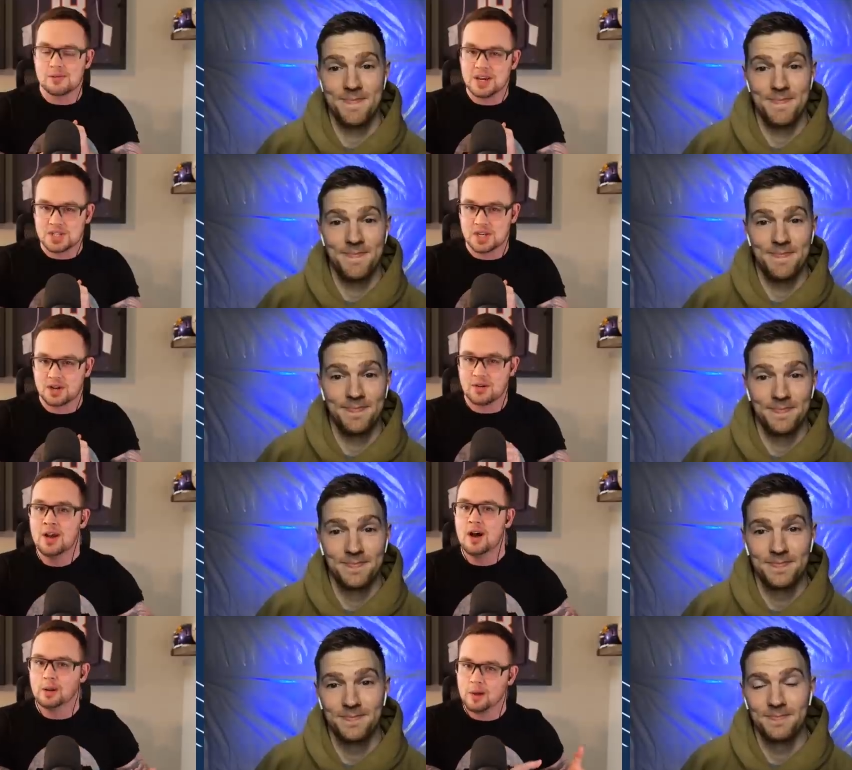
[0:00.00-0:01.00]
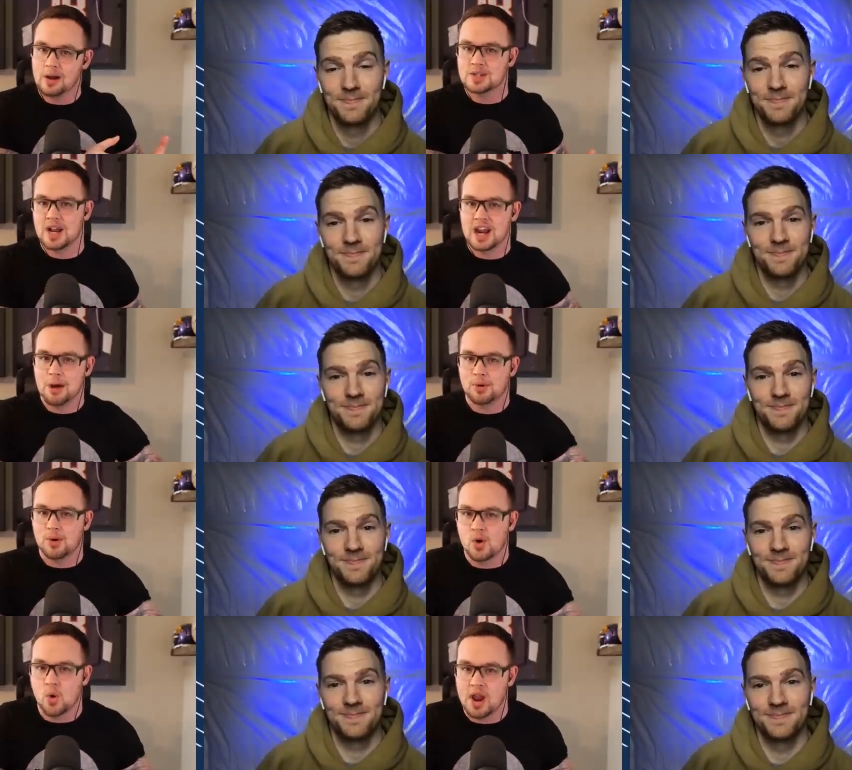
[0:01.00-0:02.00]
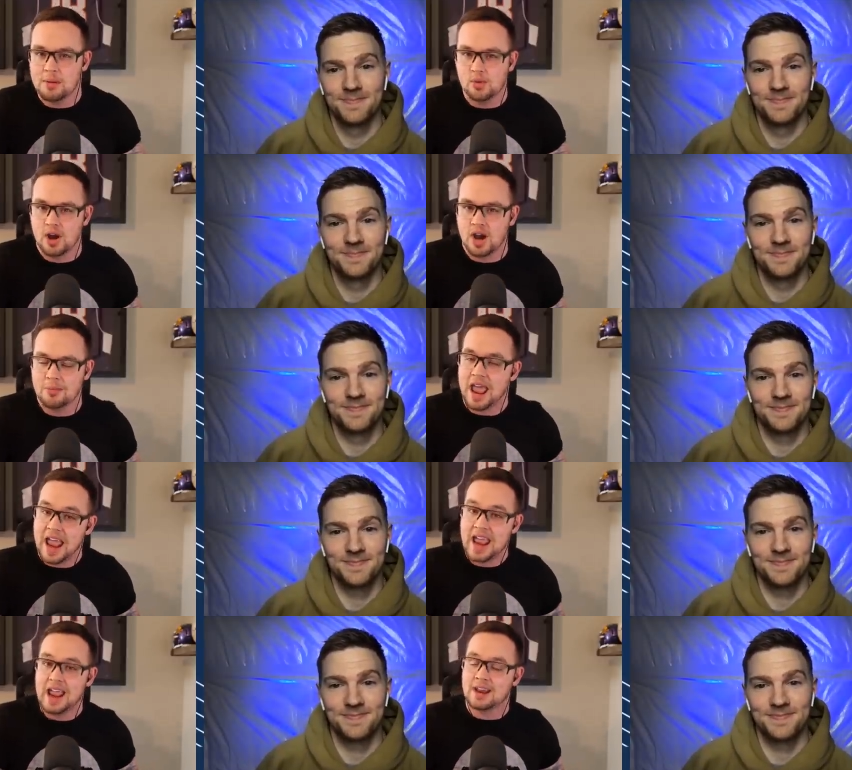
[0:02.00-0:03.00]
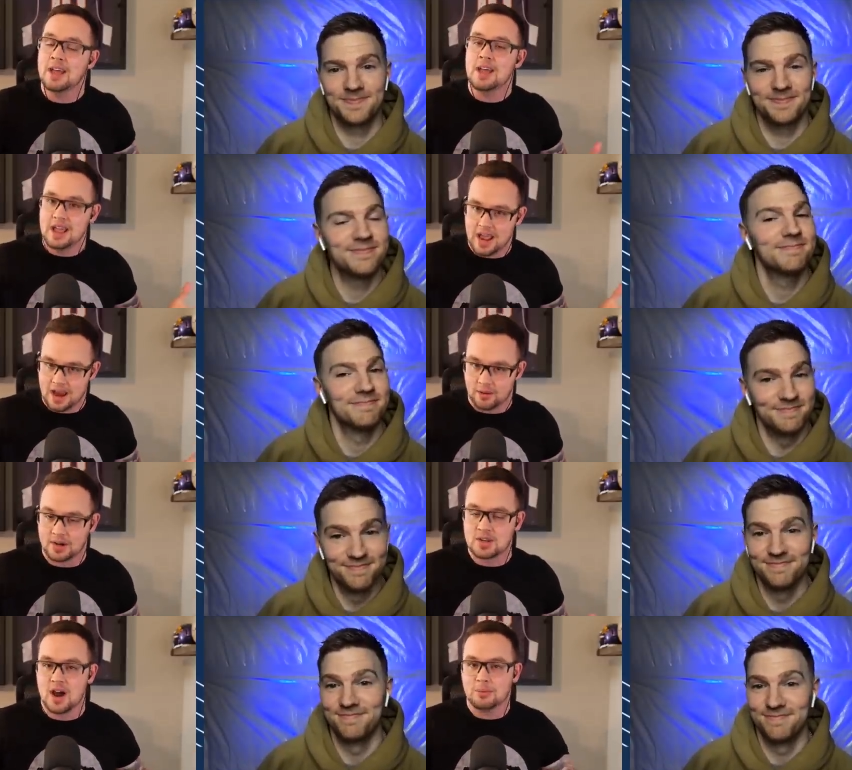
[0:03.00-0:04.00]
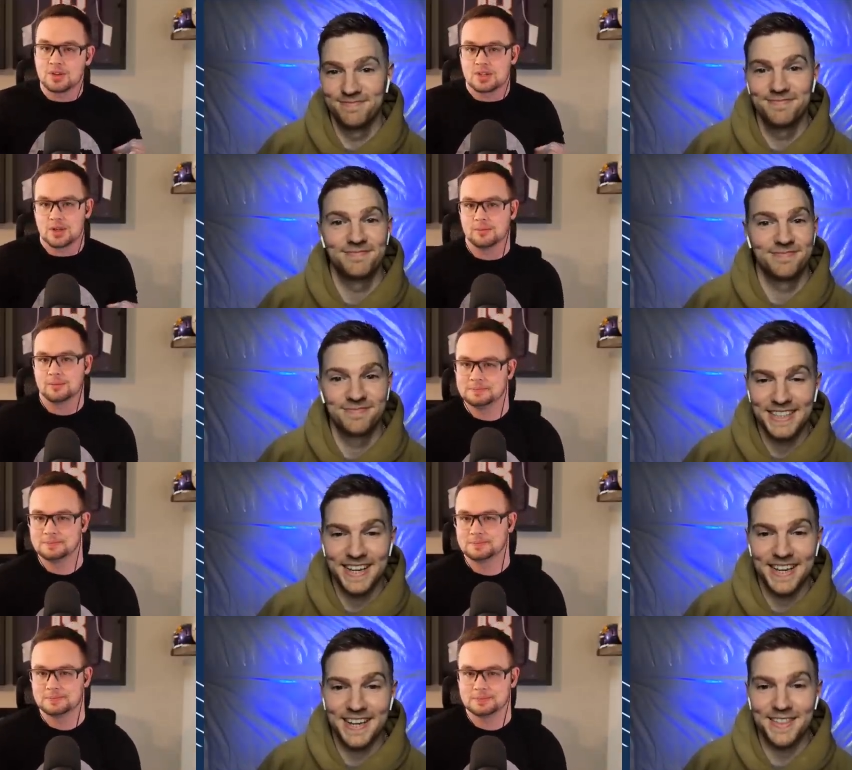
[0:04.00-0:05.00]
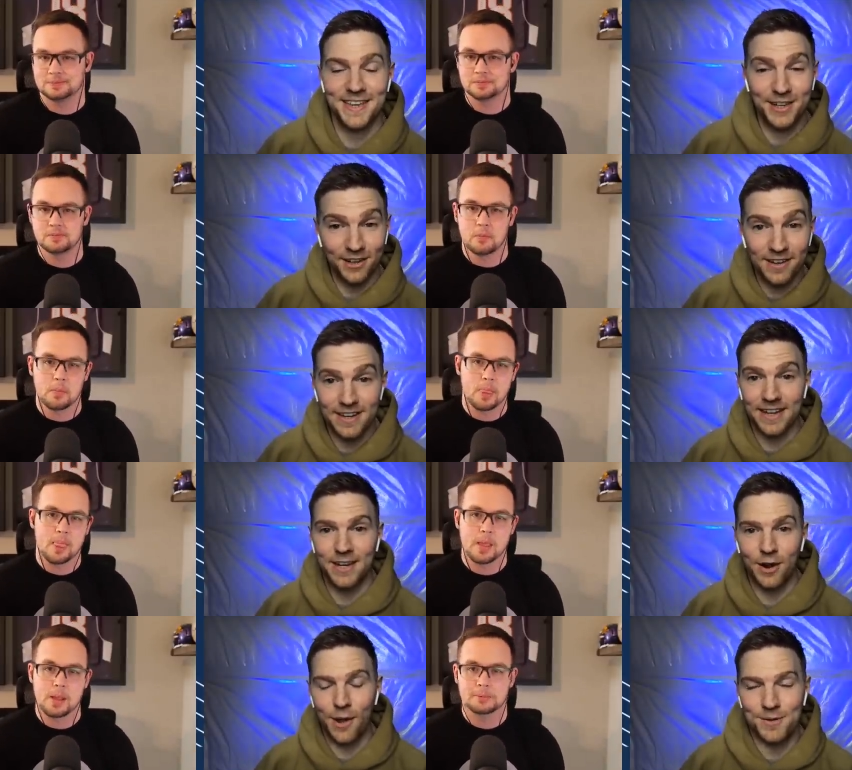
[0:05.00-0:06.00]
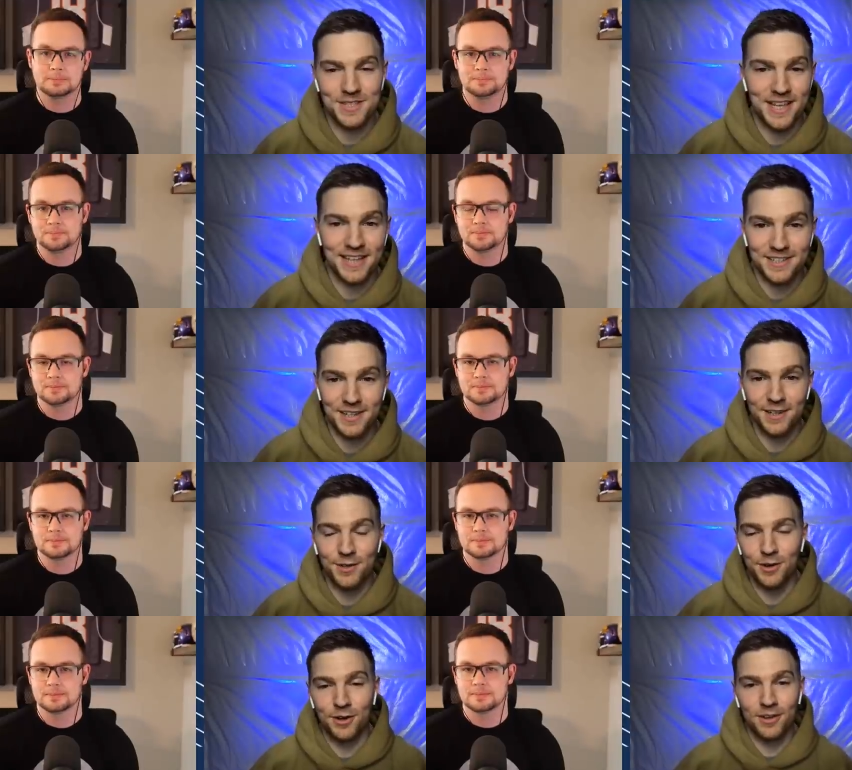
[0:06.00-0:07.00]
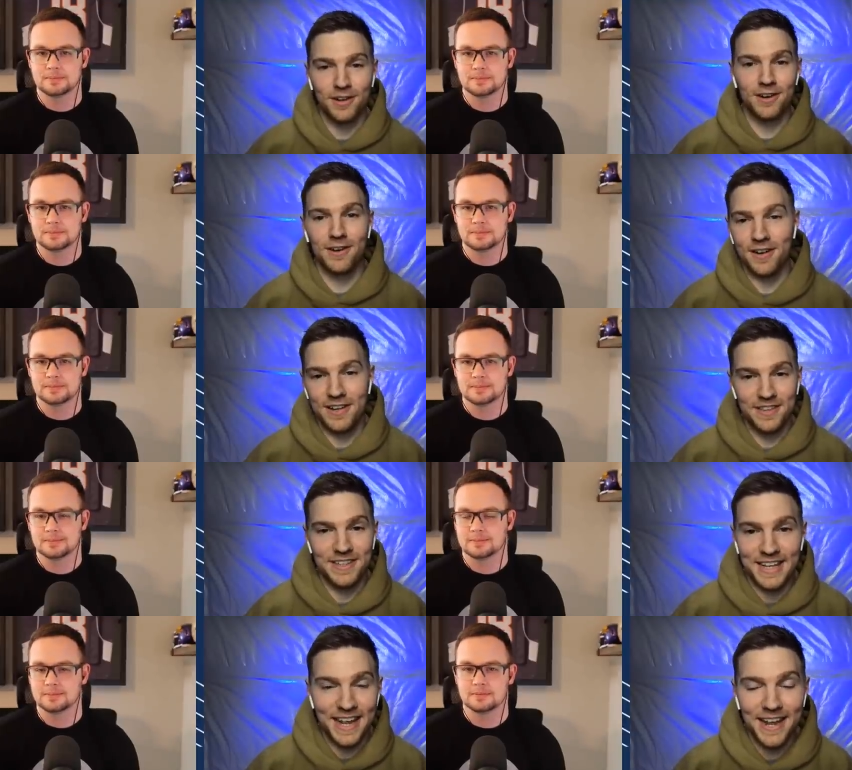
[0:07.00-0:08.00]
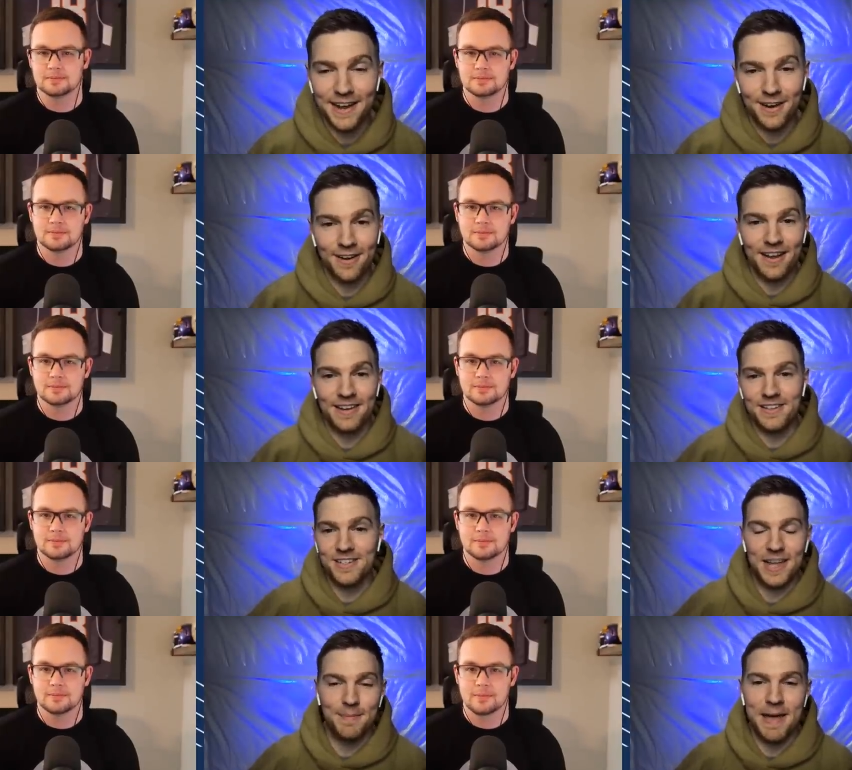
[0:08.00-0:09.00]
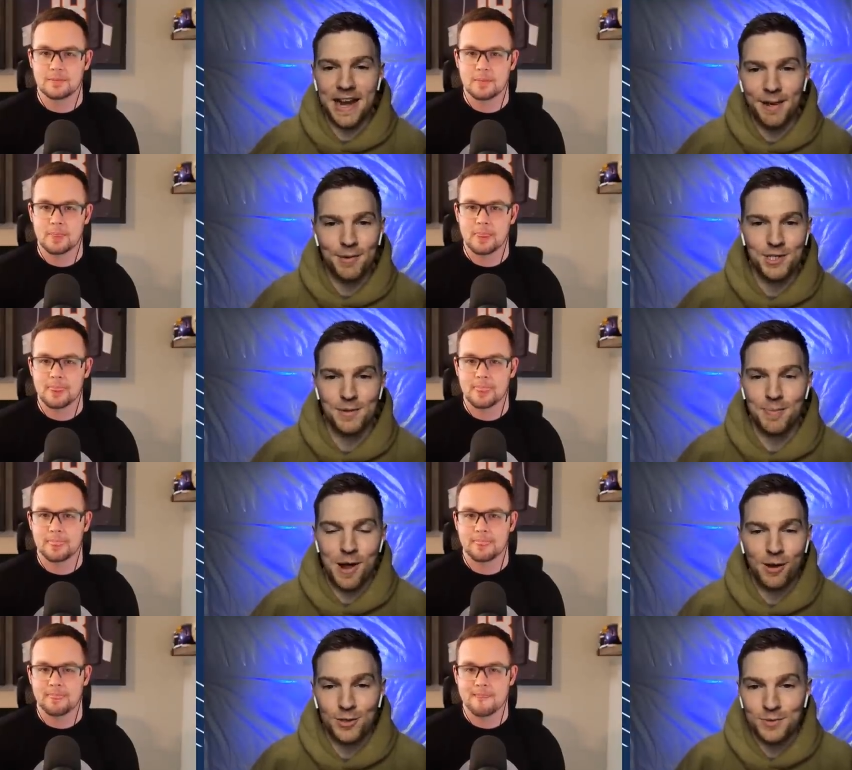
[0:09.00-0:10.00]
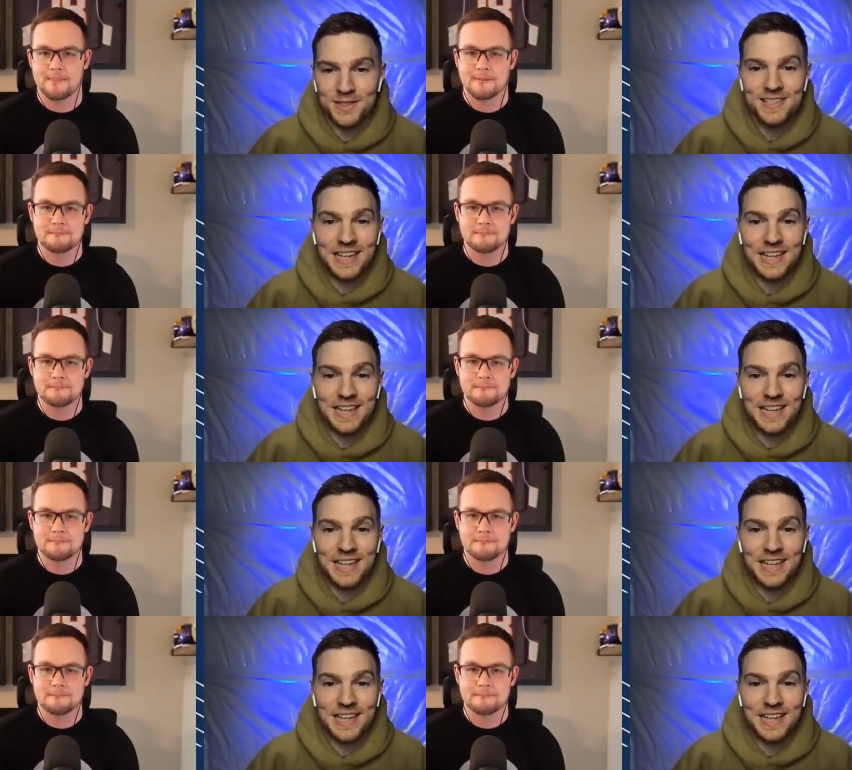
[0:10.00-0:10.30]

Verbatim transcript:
Speaker 1: mix here alongside Albert Okwuegbunam and Eric Tomlinson.
Speaker 2: Yeah, they could. You know, I was texting you earlier in the day here and just saying, man, I wish the Broncos would